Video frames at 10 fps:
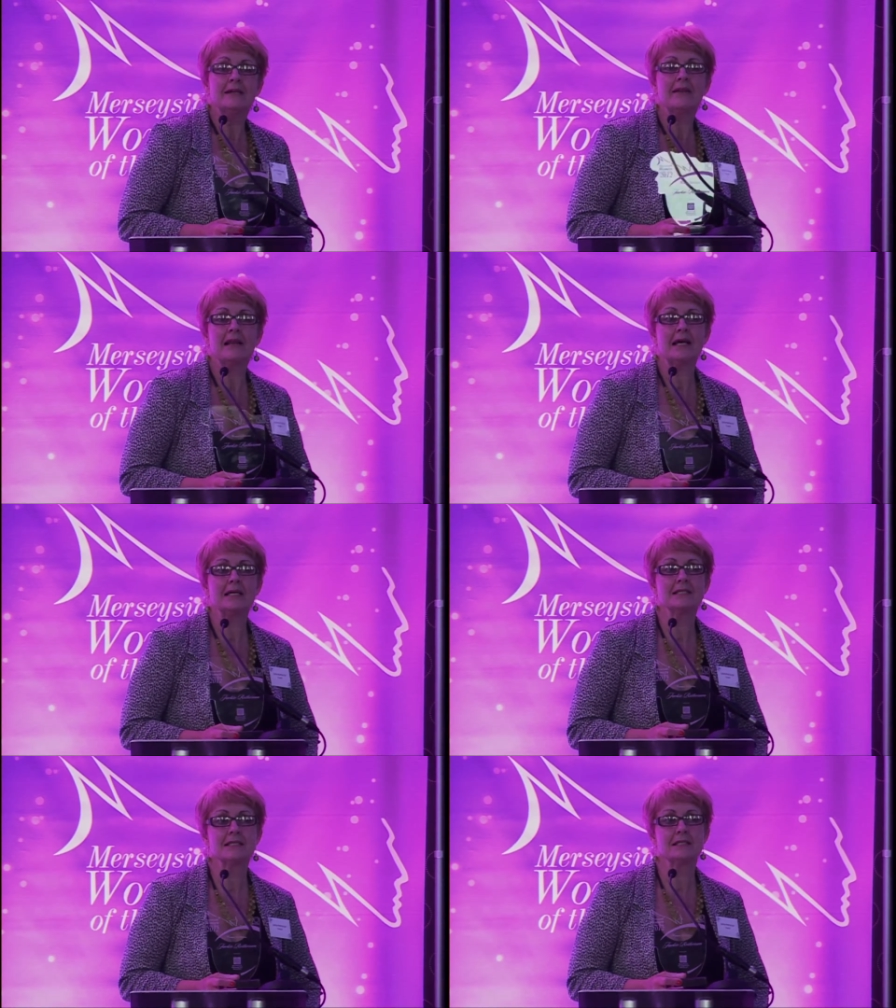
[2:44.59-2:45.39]
the
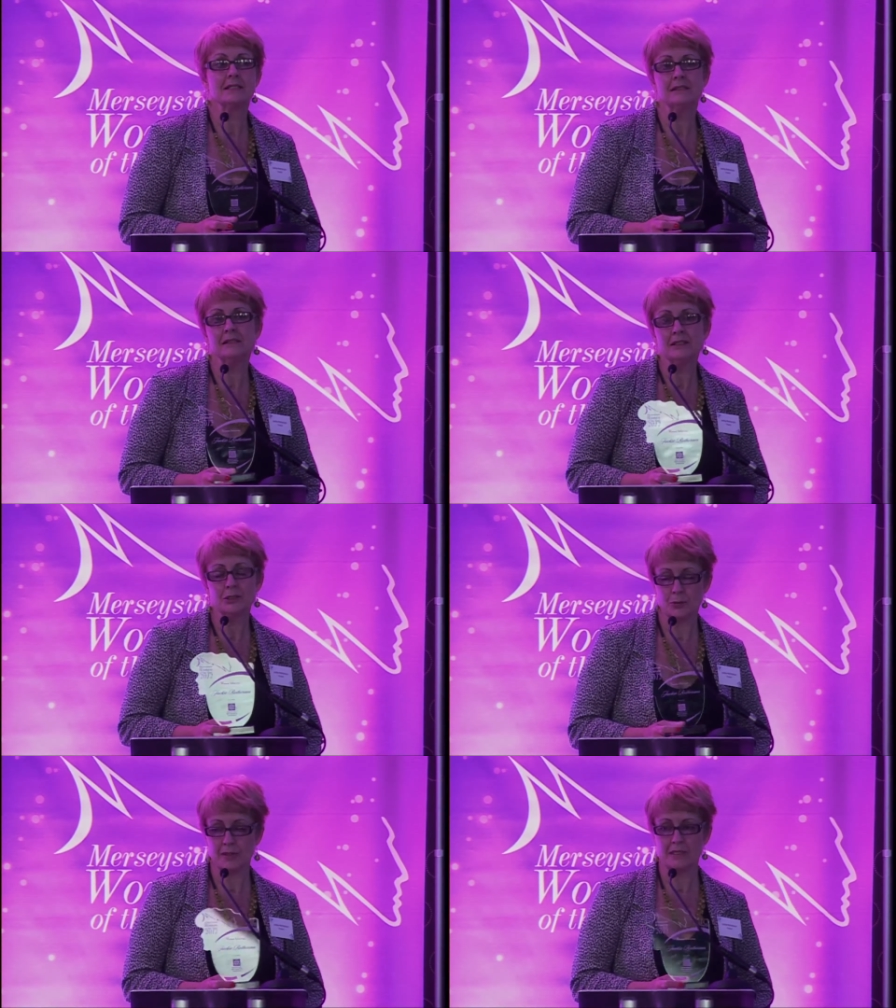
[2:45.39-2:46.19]
last
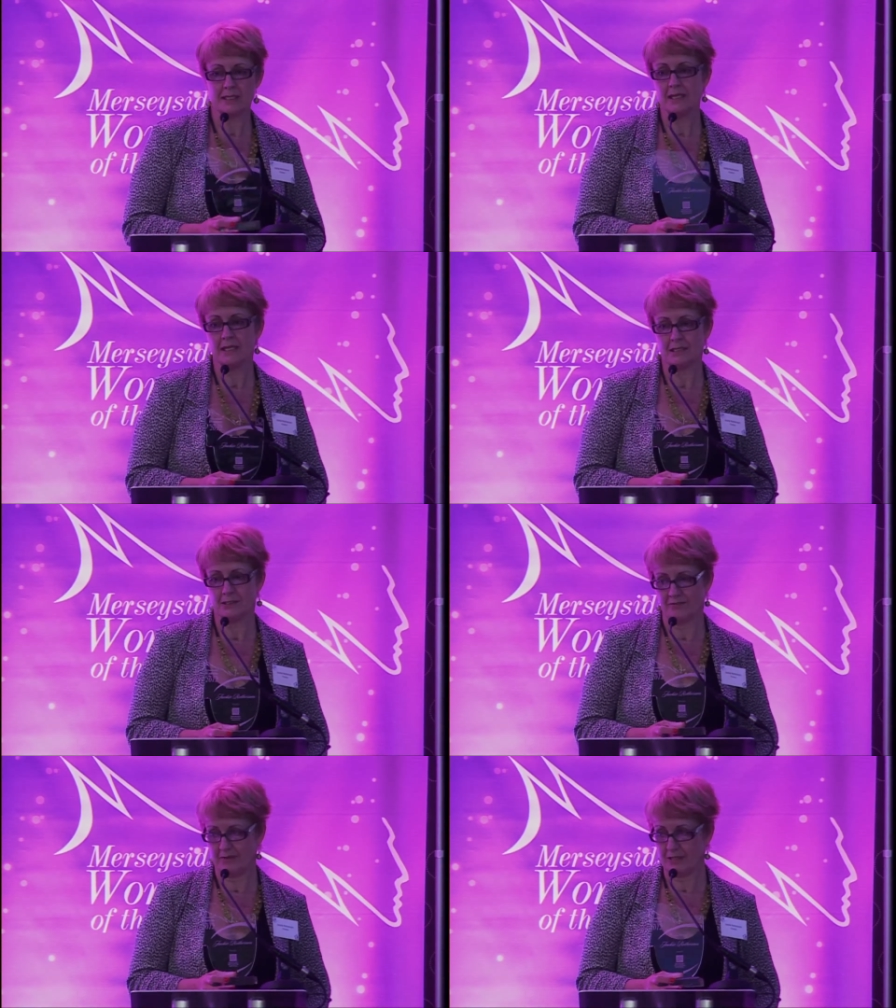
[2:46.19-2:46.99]
20 years
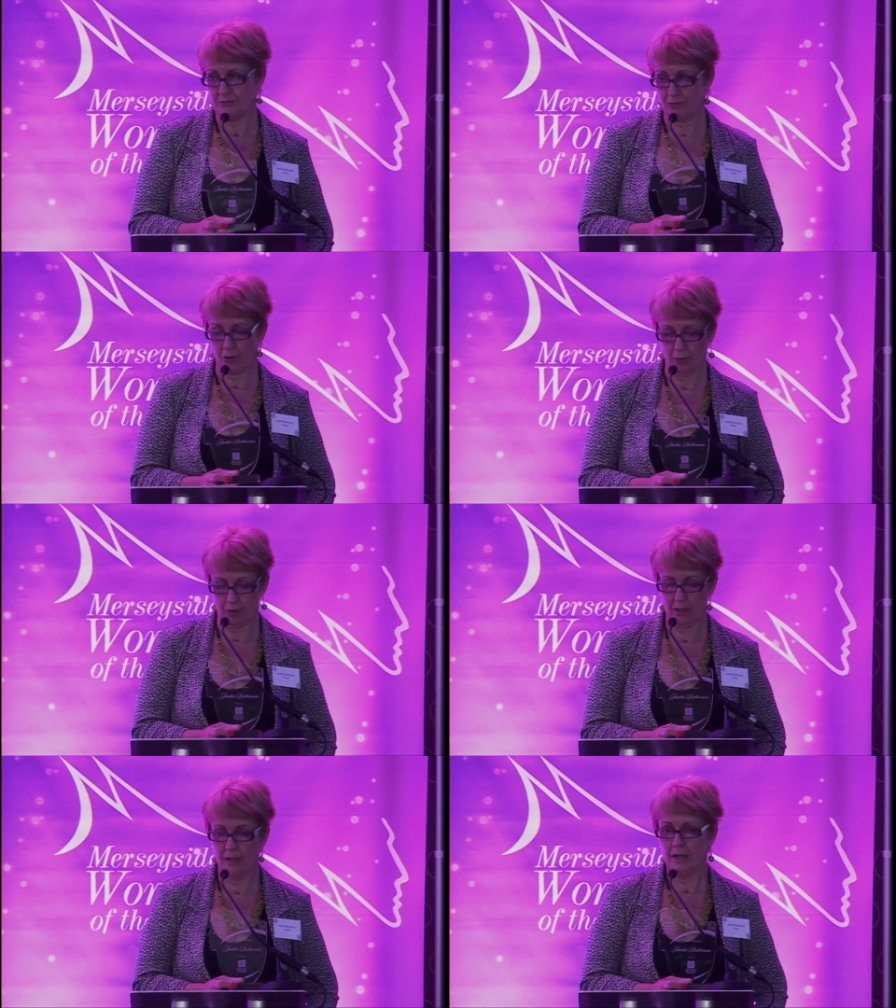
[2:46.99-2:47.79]
of this role.